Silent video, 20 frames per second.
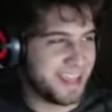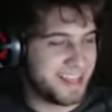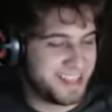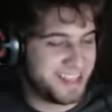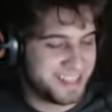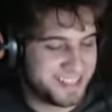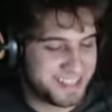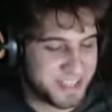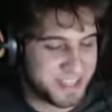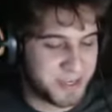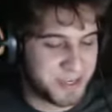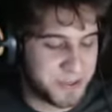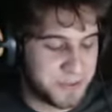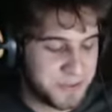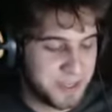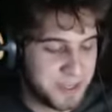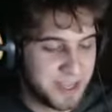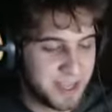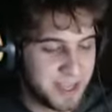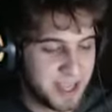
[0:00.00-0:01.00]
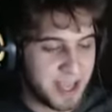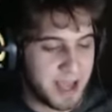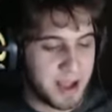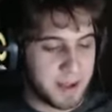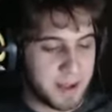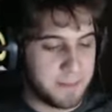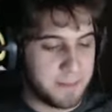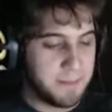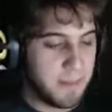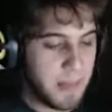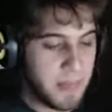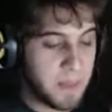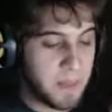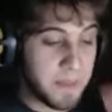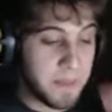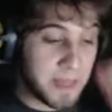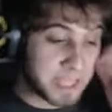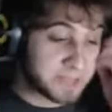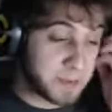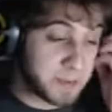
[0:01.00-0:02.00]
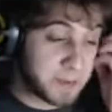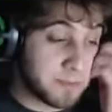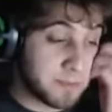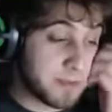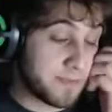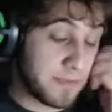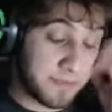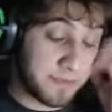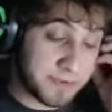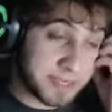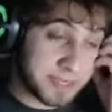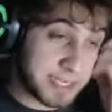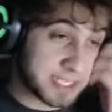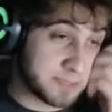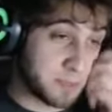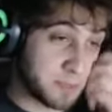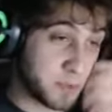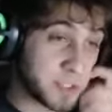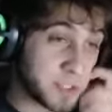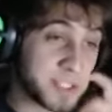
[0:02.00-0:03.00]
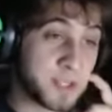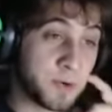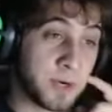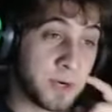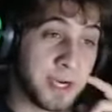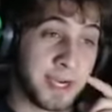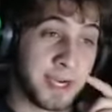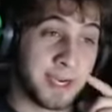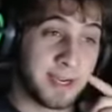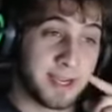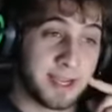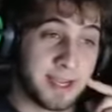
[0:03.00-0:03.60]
So that's probably my favorite tech support story,